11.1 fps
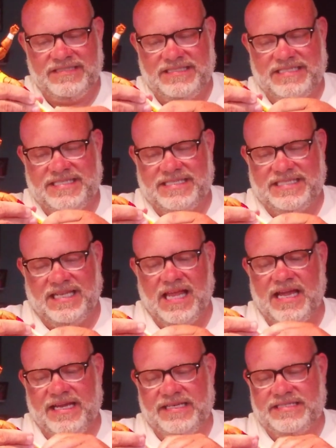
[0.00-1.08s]
It's
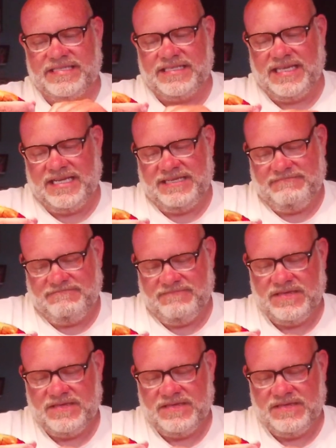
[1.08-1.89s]
slight.